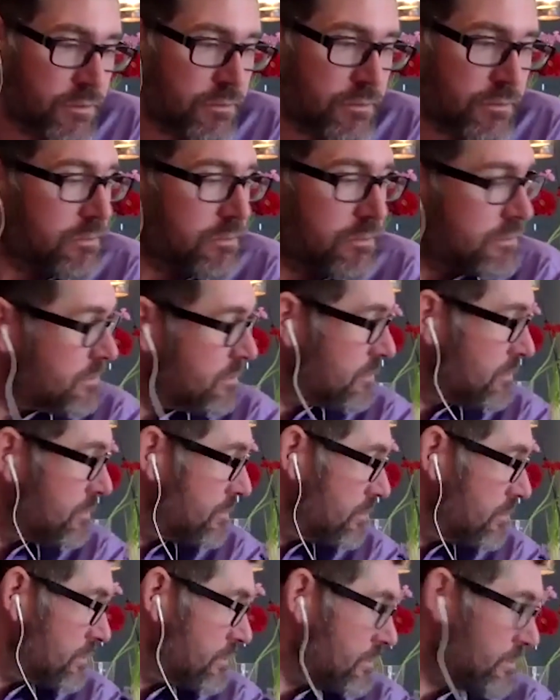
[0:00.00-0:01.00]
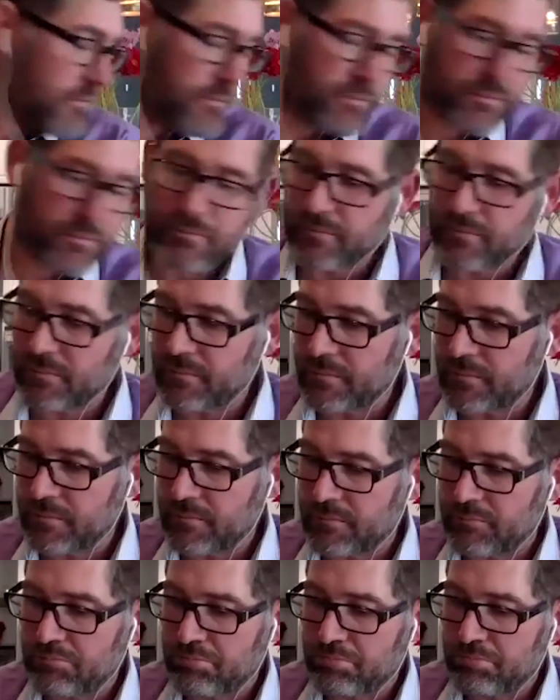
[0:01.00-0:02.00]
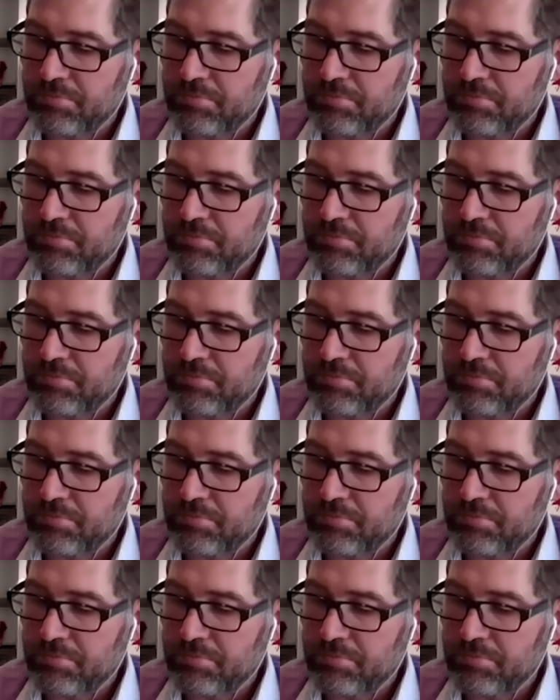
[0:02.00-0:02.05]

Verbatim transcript: dude i feel like for rent by owners are,